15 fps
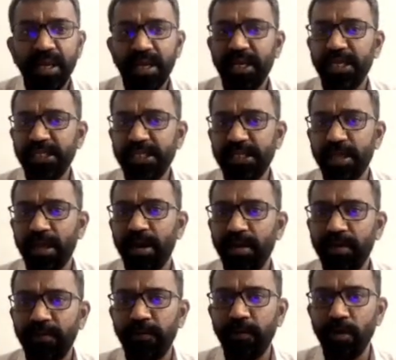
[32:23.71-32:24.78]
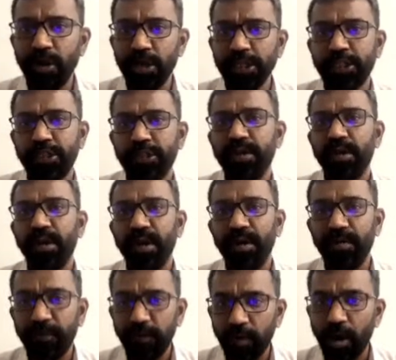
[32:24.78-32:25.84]
is focused
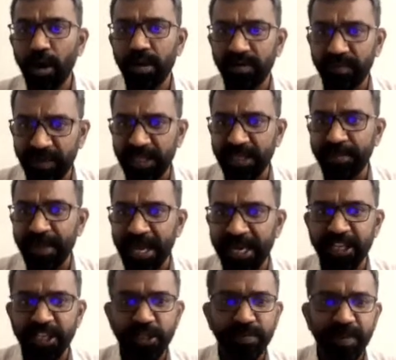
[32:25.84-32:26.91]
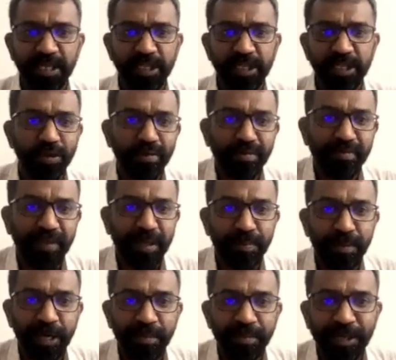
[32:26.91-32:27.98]
for weather management. So we
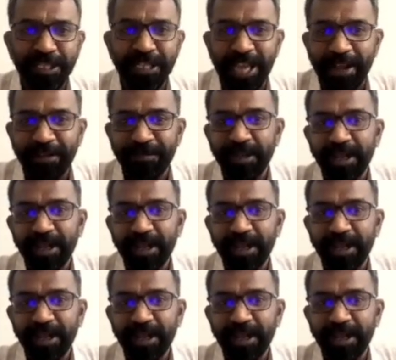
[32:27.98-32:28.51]
pretty much have